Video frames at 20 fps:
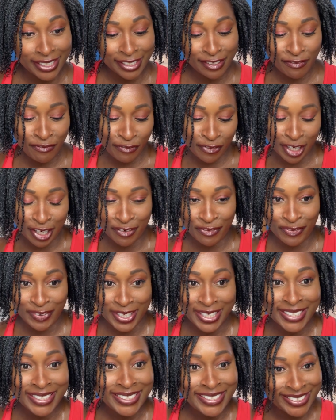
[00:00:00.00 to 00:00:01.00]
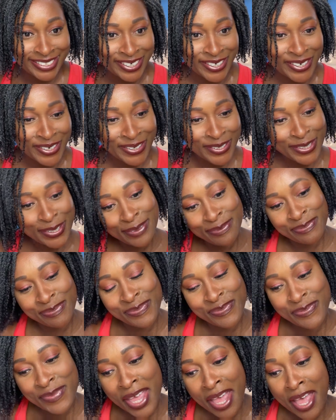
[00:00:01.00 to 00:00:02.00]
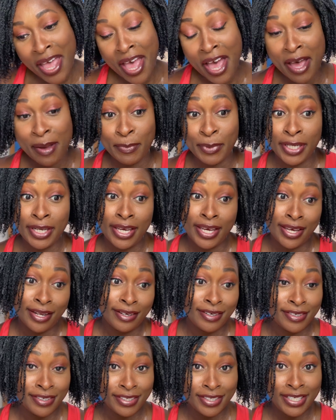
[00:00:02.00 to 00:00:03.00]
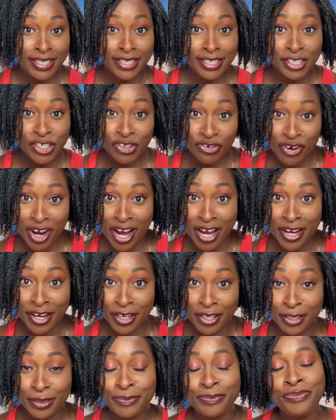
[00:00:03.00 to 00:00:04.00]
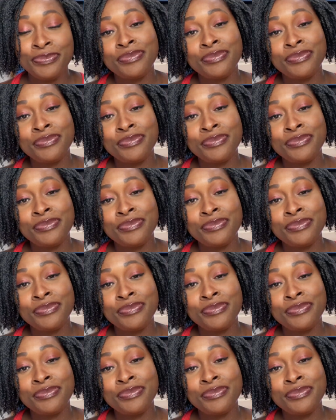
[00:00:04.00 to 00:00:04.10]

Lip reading: and fluffy, so I'm gonna head underneath the dryer,